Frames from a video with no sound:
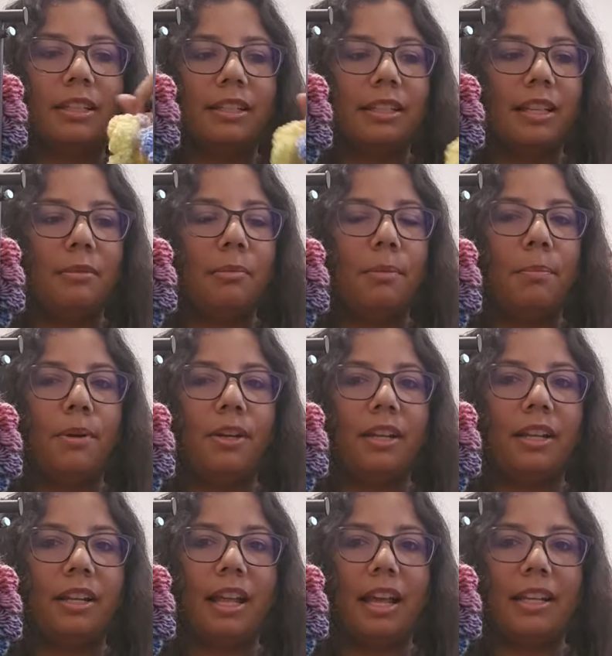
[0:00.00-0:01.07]
it can be
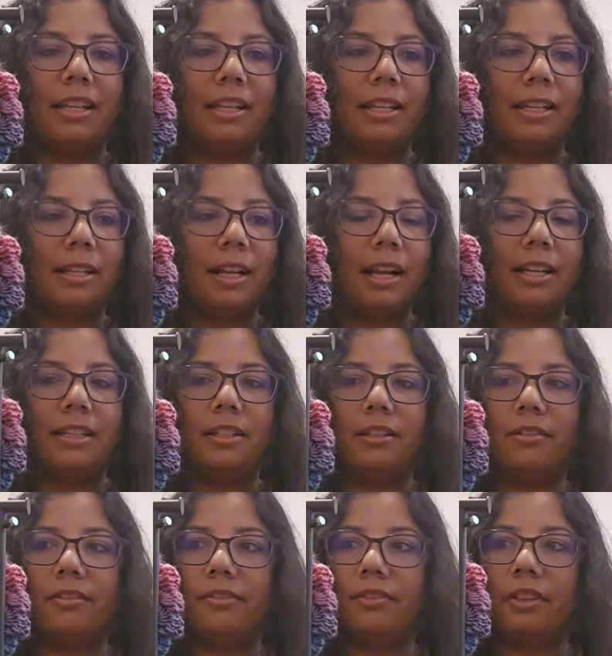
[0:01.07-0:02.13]
put in any kind
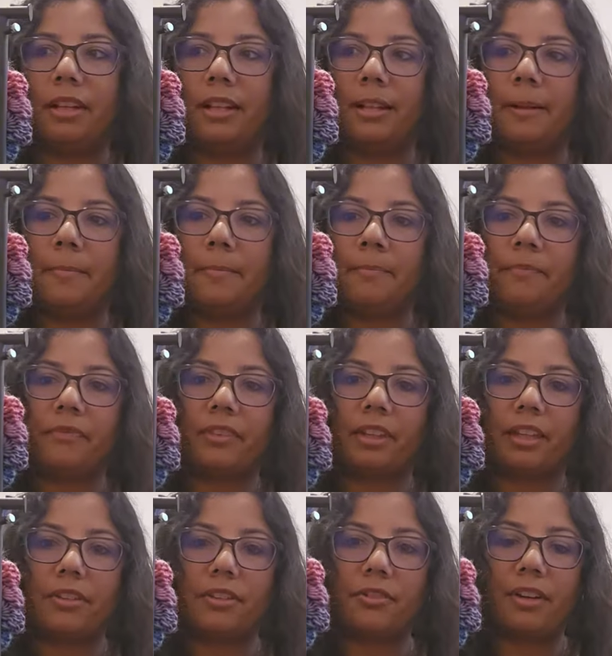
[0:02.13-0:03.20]
of
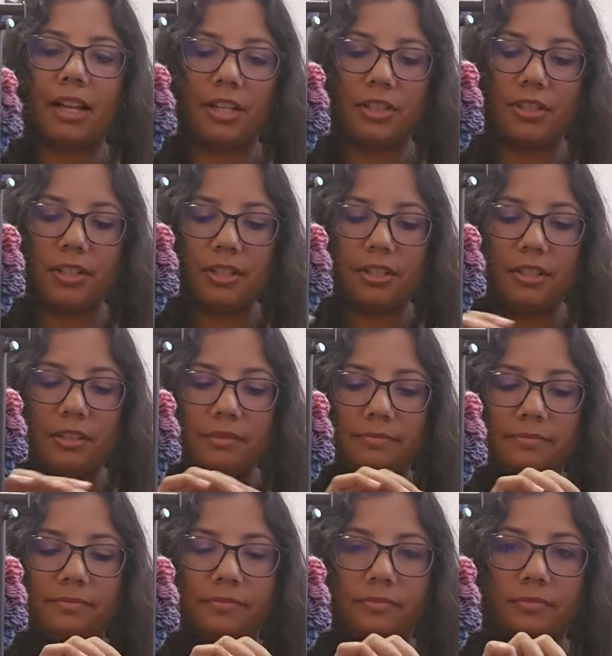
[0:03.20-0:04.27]
direction
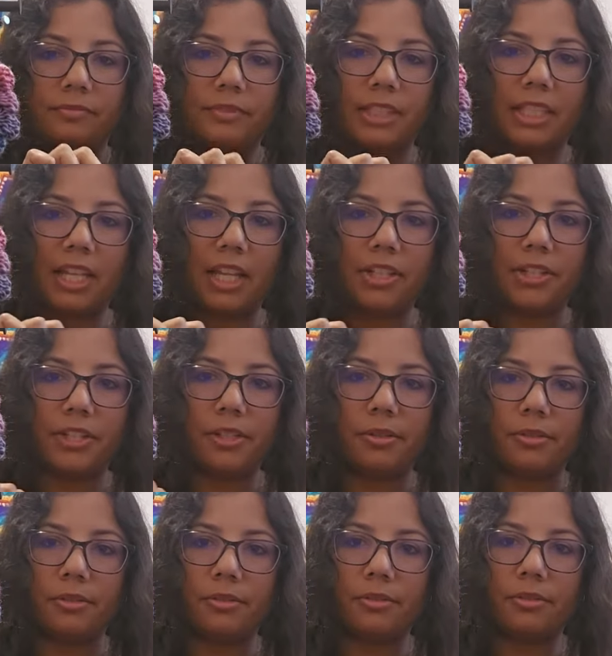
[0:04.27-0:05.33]
that I
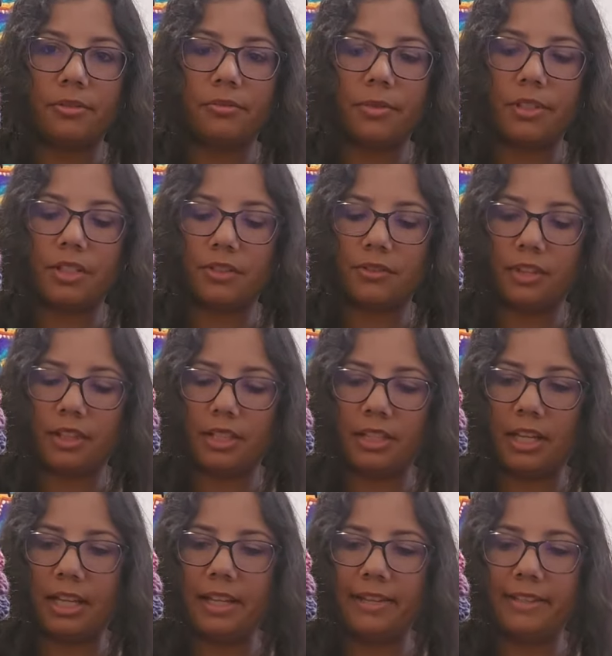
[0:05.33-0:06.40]
choose, which is really
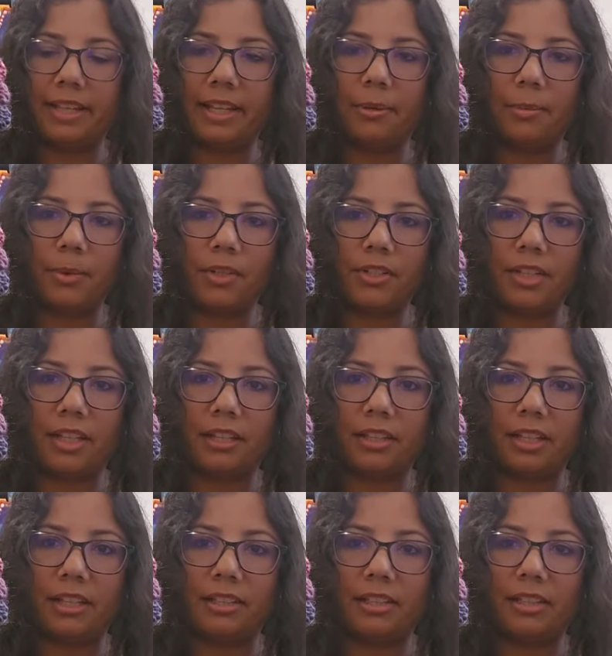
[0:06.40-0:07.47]
nice. I appreciate
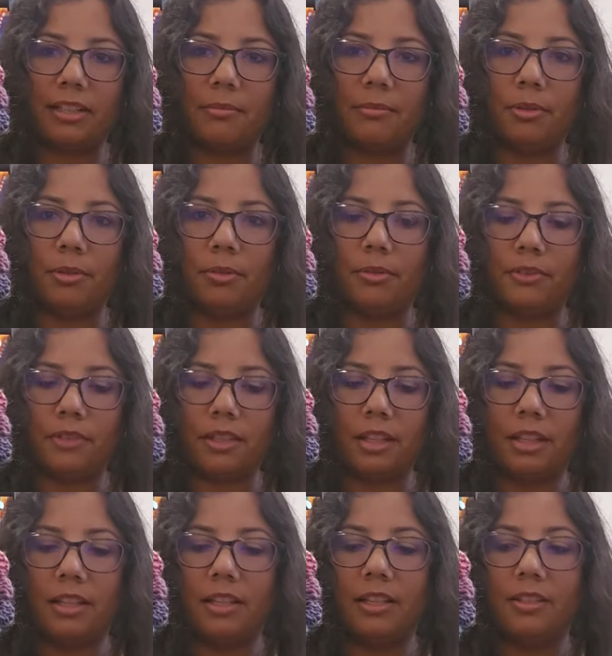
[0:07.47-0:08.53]
that it moves.
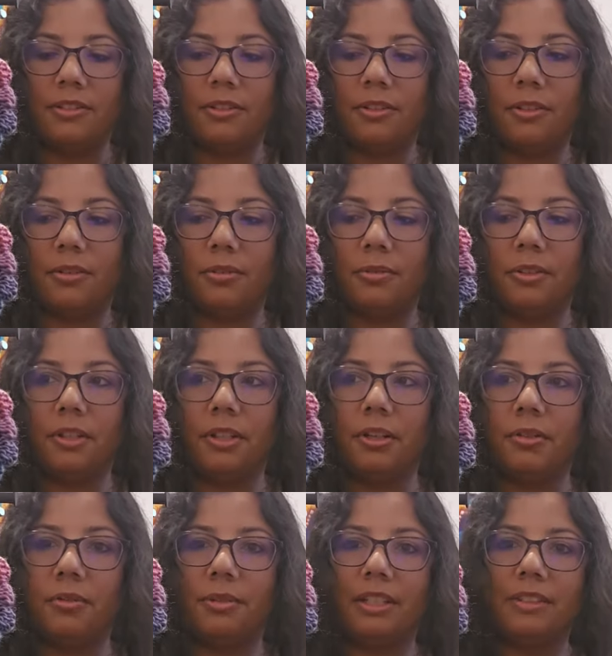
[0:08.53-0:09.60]
So, you
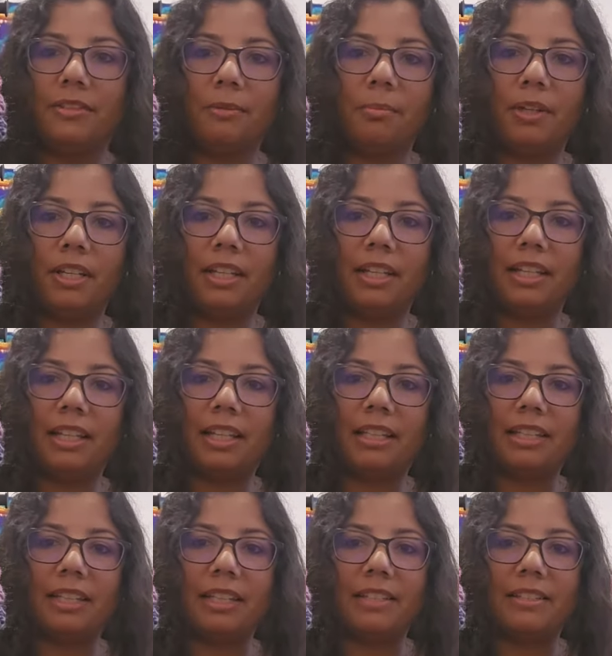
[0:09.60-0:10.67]
know, even putting it
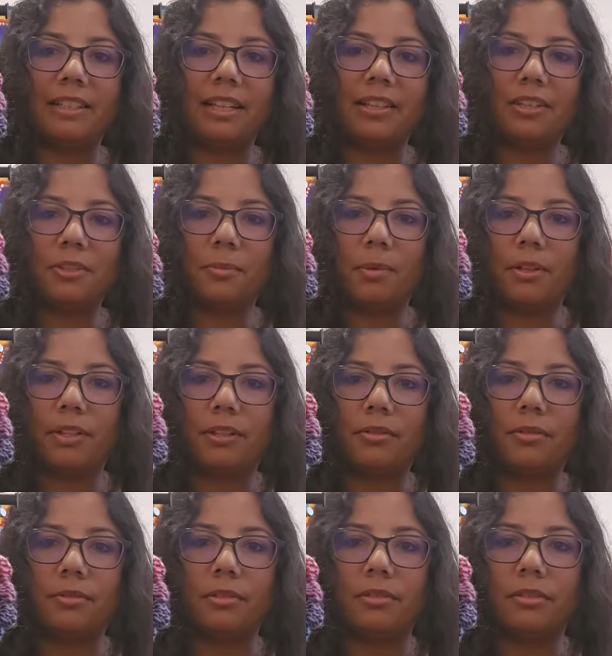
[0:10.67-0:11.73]
like this, that looks pretty
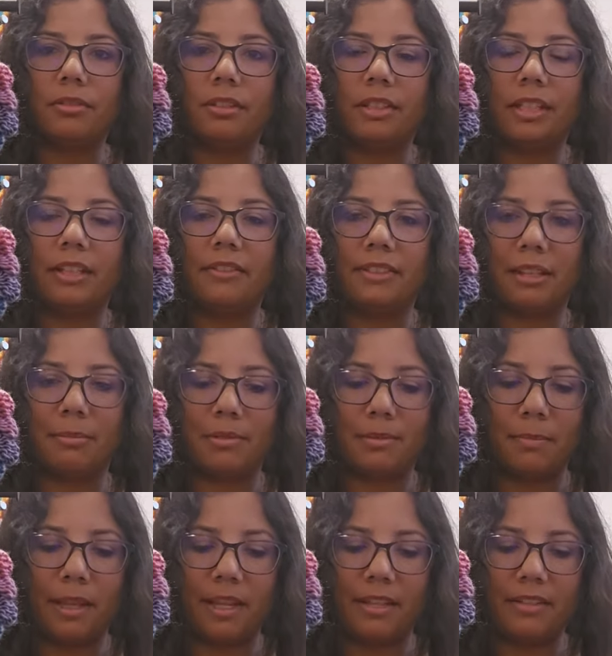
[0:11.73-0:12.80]
cool. It gives some
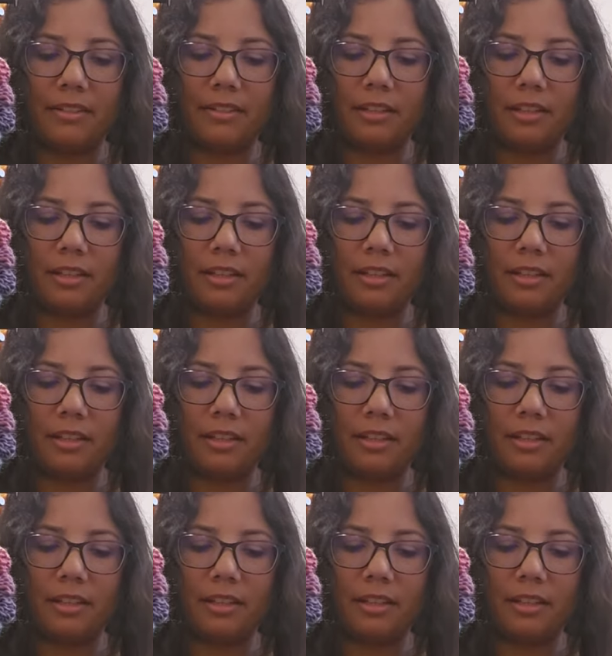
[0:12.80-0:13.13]
space